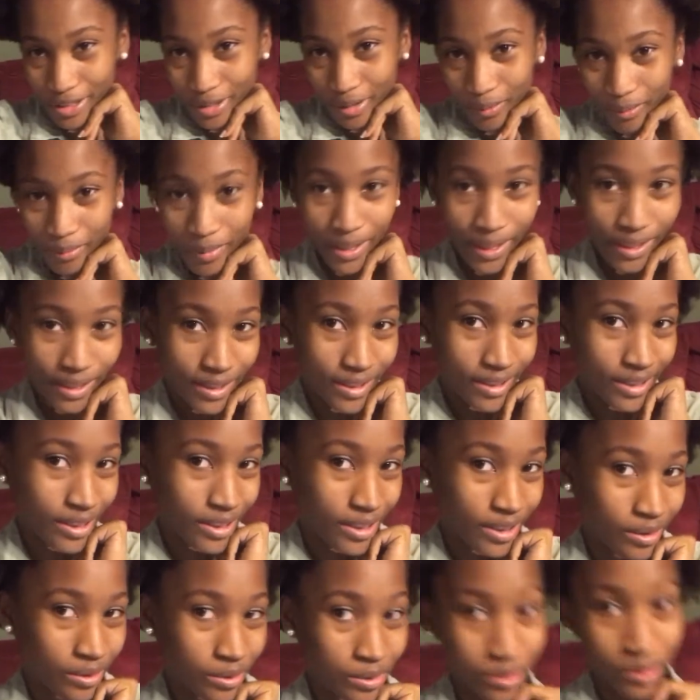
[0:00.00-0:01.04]
gonna make it. She
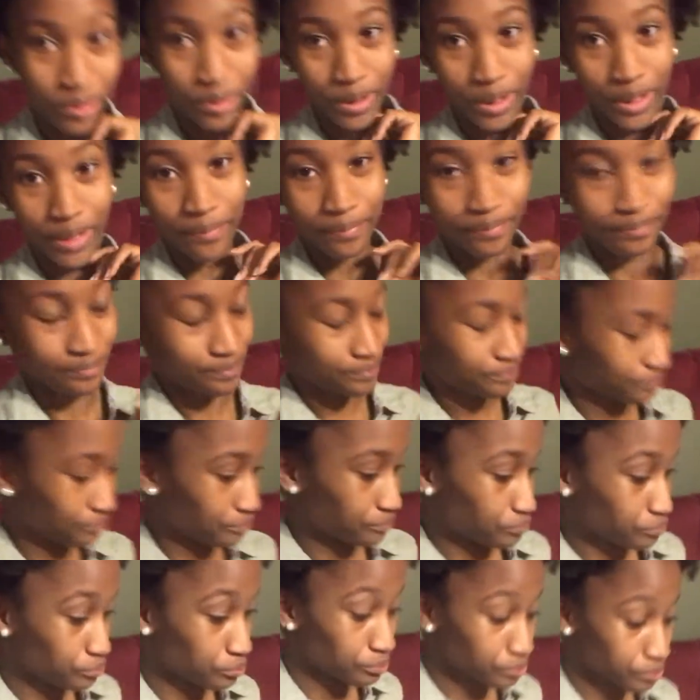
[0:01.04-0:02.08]
gonna do it.
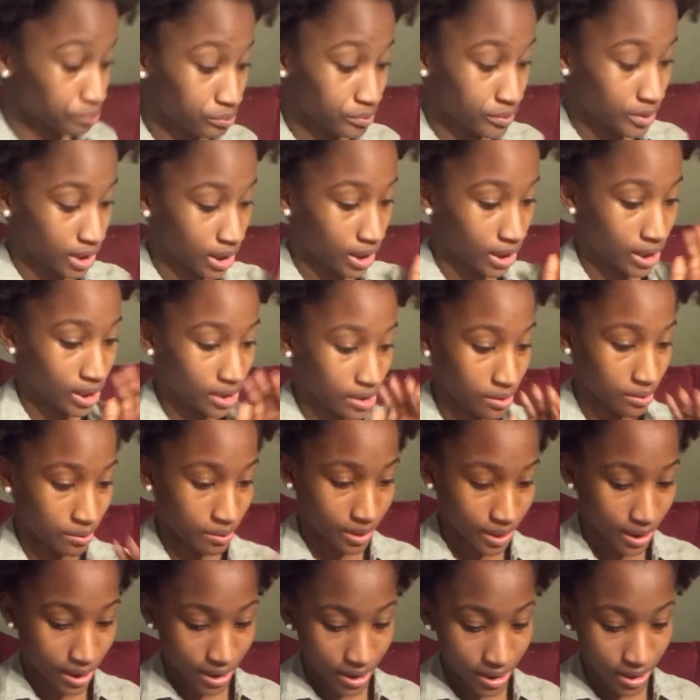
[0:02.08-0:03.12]

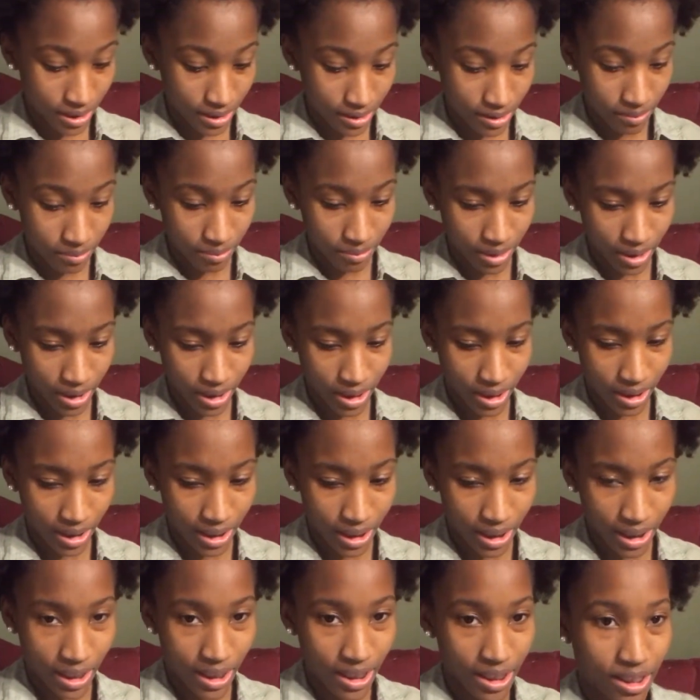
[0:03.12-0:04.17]
Anyways. But yeah,
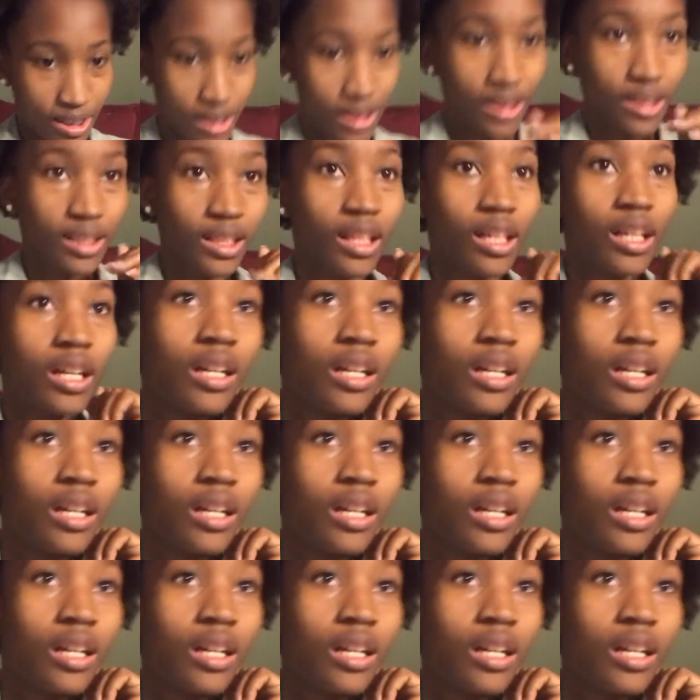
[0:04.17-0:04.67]
guys.